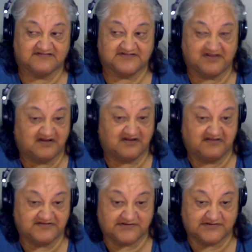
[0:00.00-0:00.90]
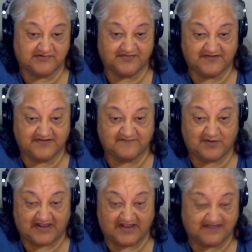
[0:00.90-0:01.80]
not a logical thing
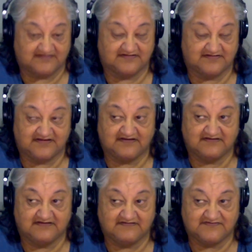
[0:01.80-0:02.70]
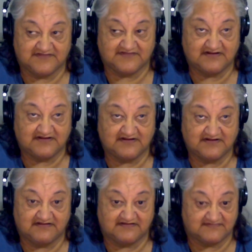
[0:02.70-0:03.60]
for us here in New
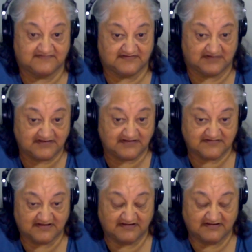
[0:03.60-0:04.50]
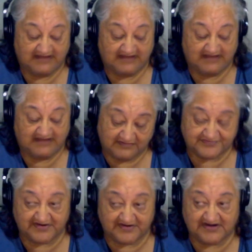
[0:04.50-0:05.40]
Zealand, at least, and
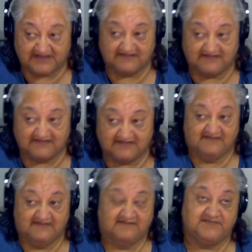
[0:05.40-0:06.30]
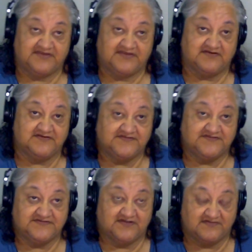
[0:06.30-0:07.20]
Australia,
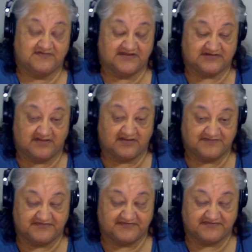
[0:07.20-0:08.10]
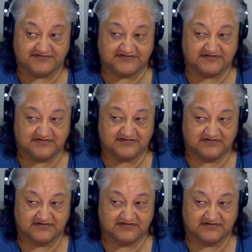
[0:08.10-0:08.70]
because of our time difference.